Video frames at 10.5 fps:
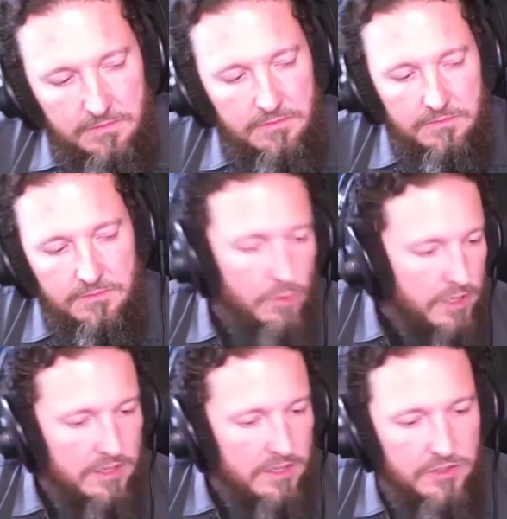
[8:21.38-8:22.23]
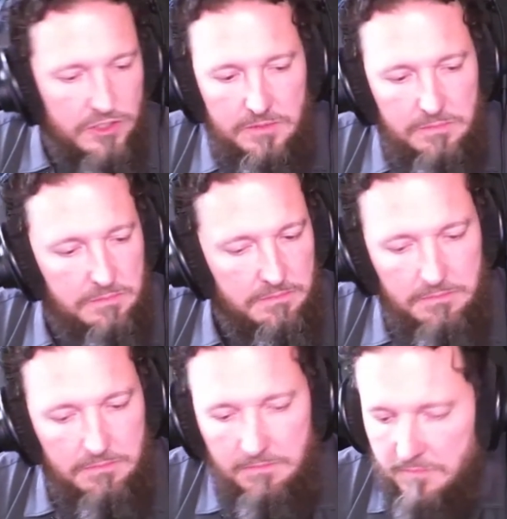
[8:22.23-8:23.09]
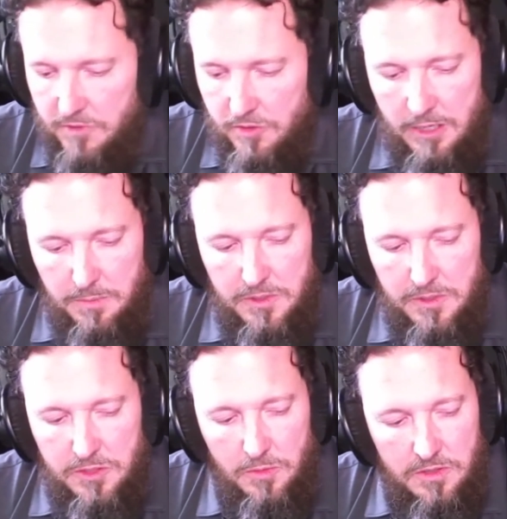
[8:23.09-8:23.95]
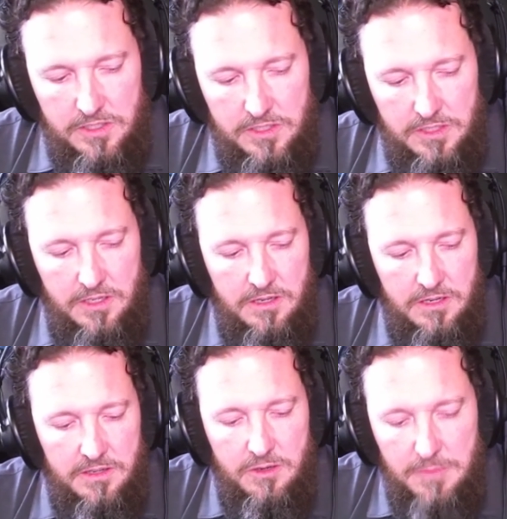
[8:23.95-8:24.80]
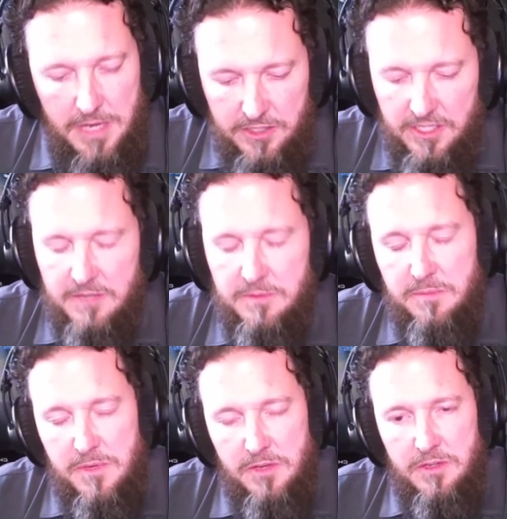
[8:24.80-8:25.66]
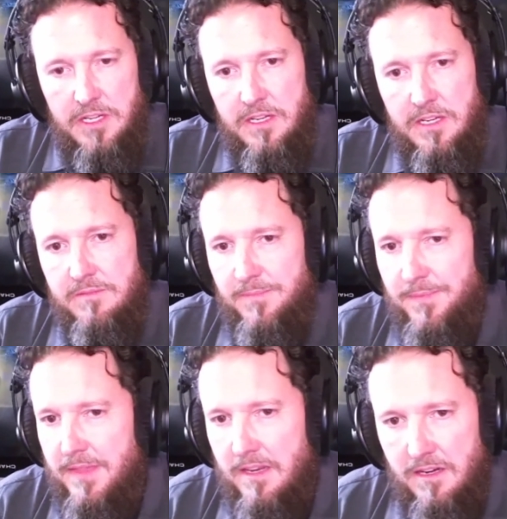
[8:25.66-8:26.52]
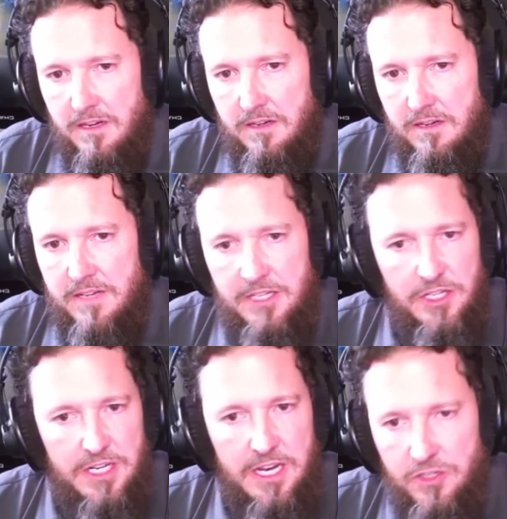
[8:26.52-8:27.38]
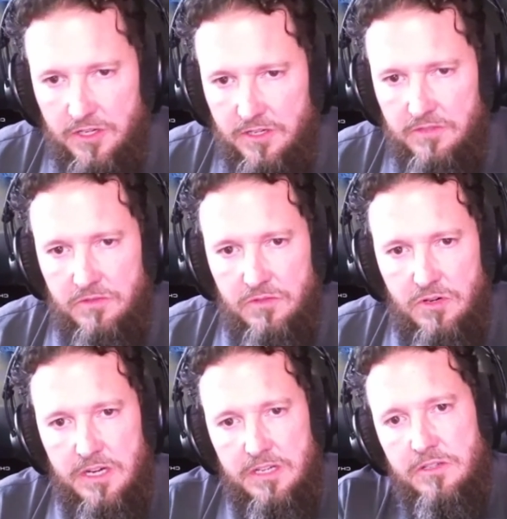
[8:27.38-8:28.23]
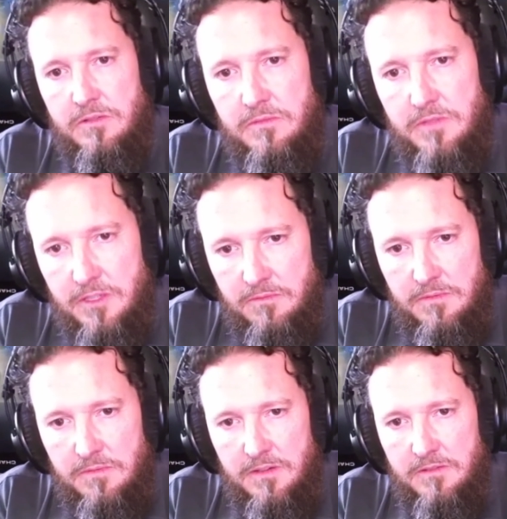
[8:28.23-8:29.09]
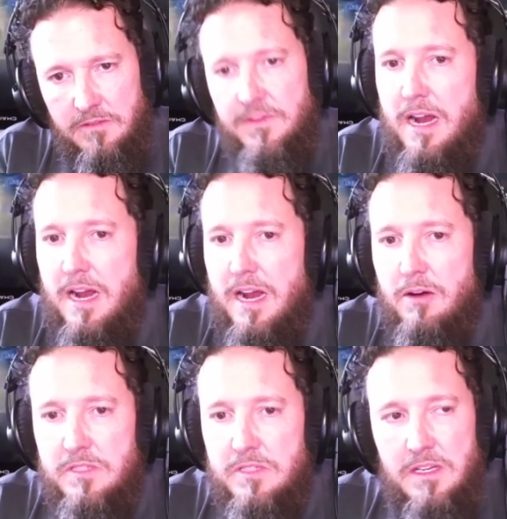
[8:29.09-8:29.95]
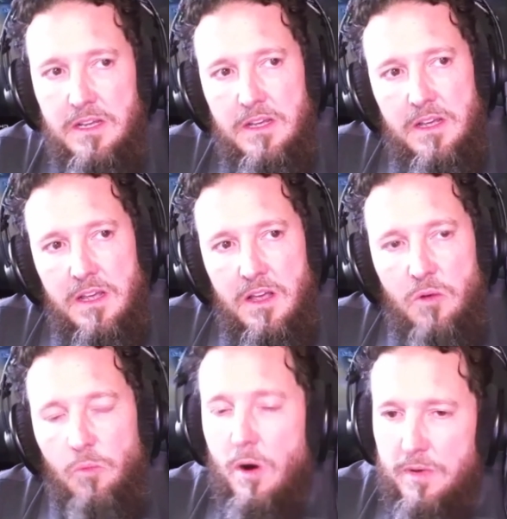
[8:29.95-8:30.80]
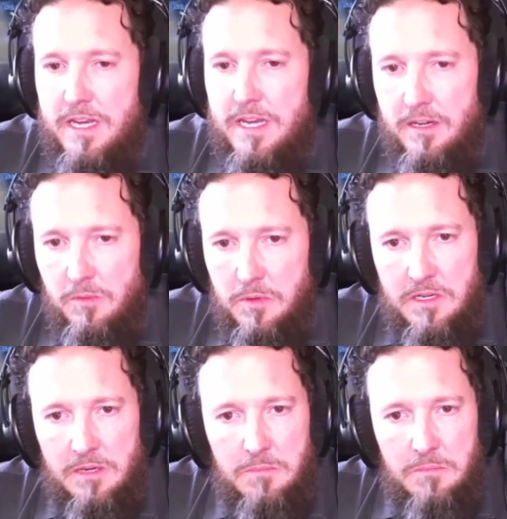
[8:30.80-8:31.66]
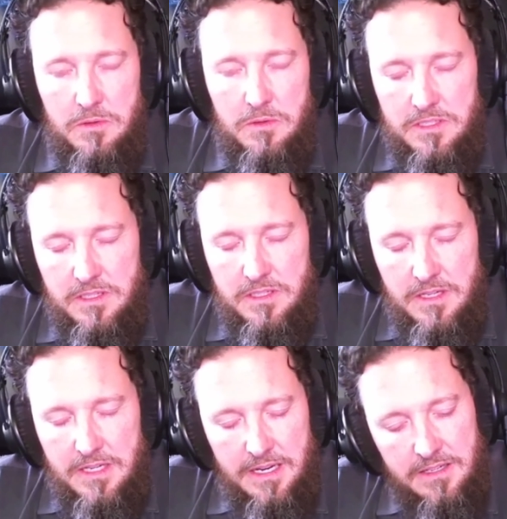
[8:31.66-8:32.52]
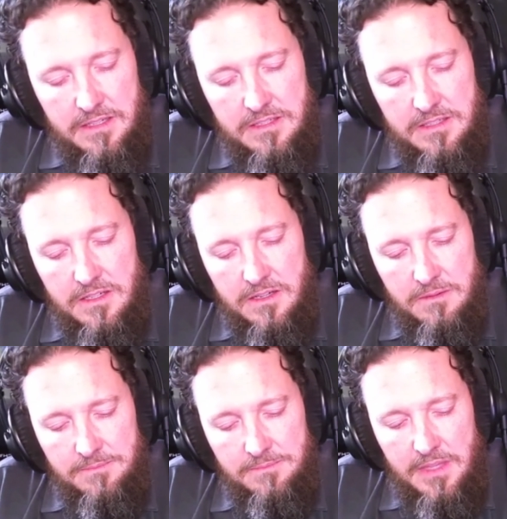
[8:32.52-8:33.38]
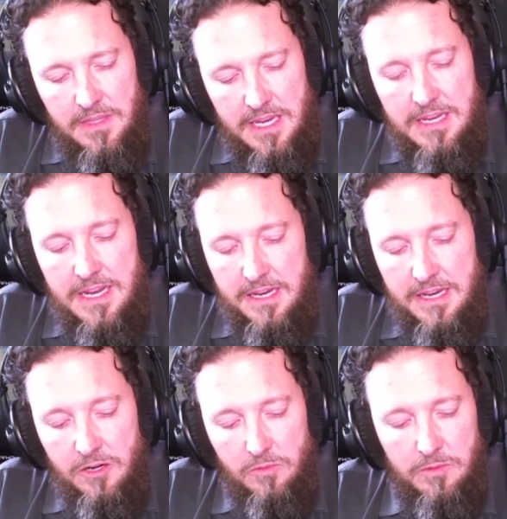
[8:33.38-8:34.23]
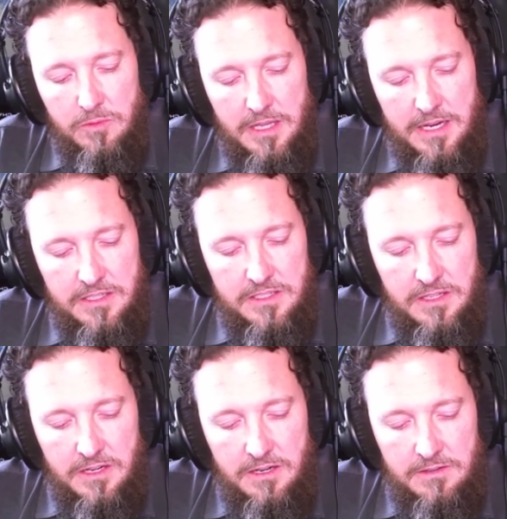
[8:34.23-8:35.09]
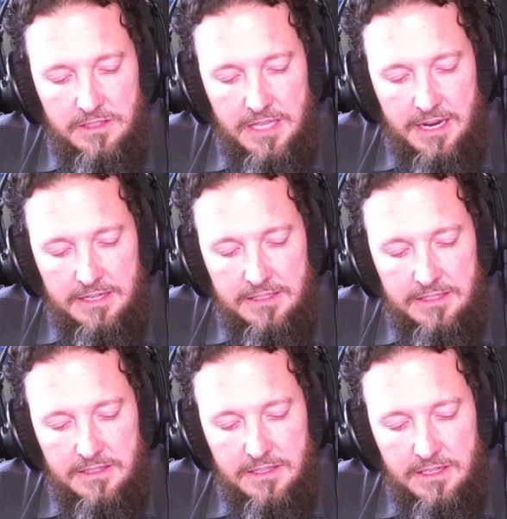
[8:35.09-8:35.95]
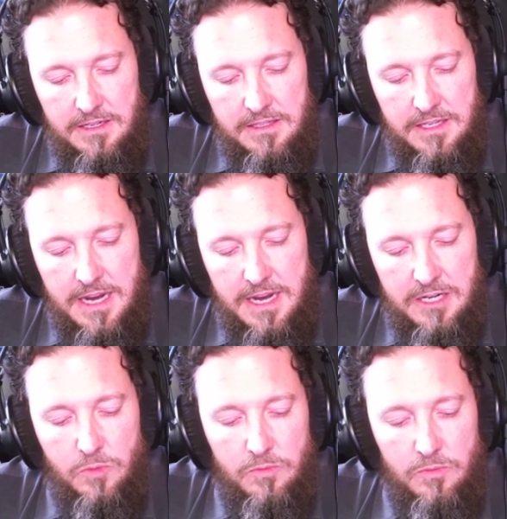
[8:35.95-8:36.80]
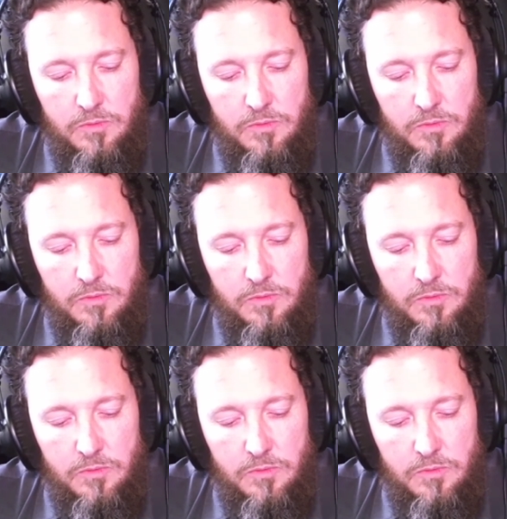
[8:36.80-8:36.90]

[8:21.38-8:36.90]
fully on just straight open source, managing the community, education, trying to figure out what we needed to work on most. And in that year, we realized that the actual